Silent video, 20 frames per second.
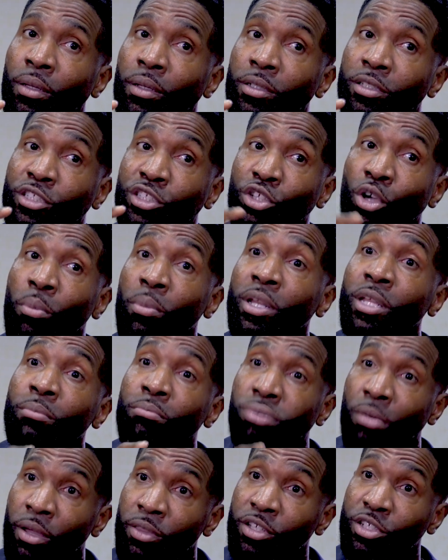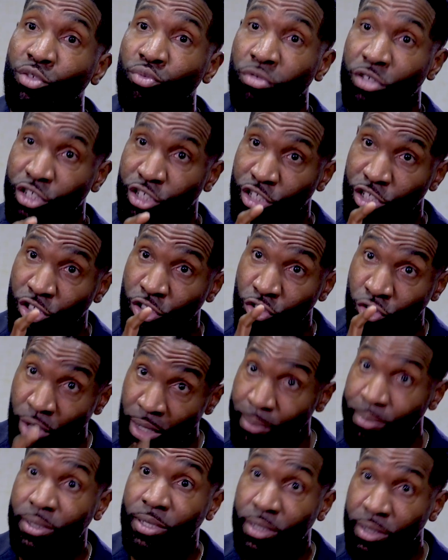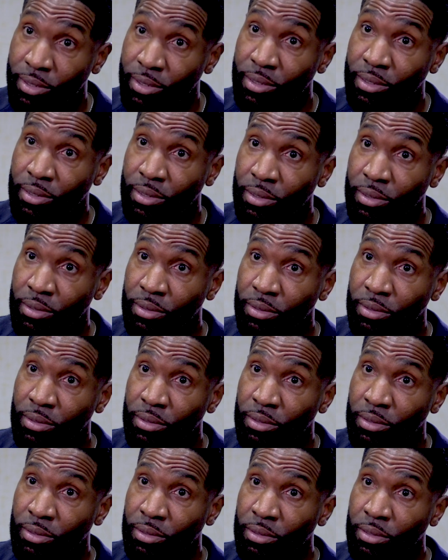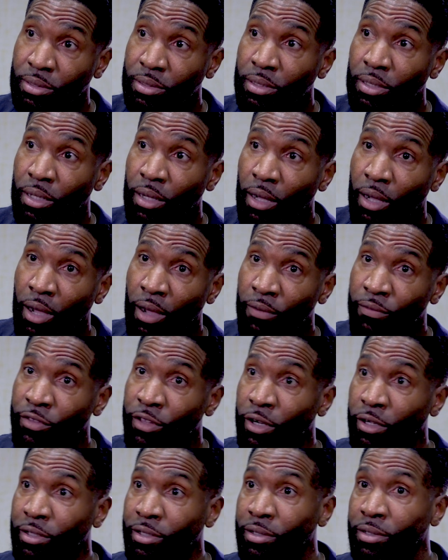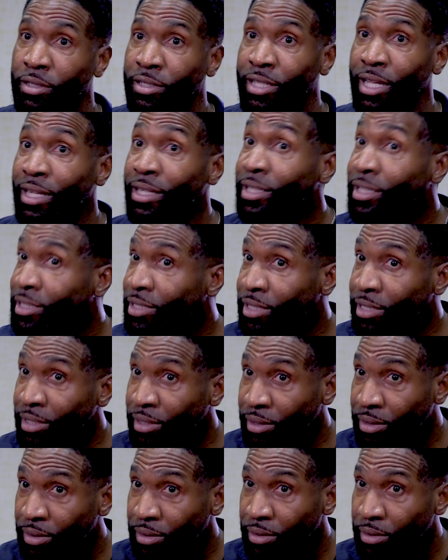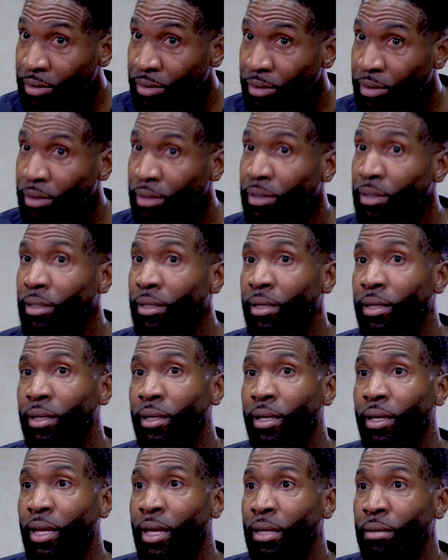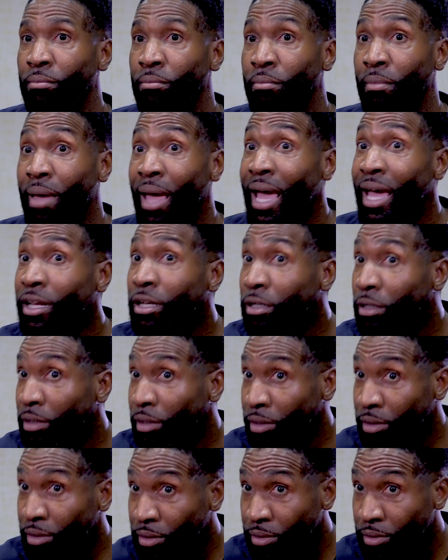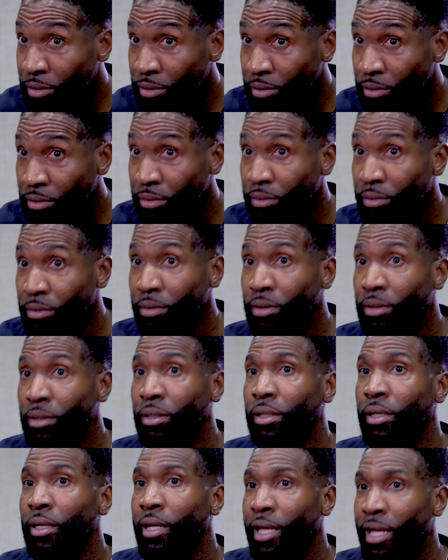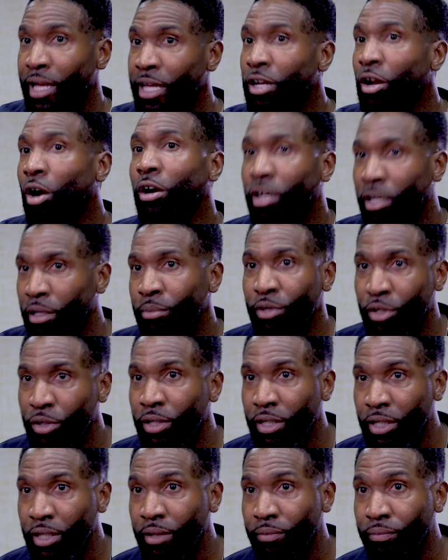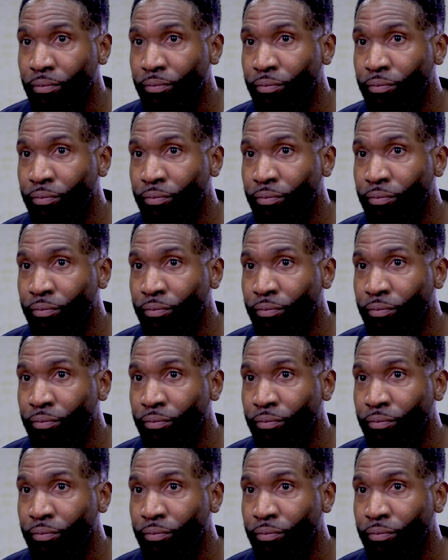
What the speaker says: so many brothers were stripped of their dignity and manhood in our community.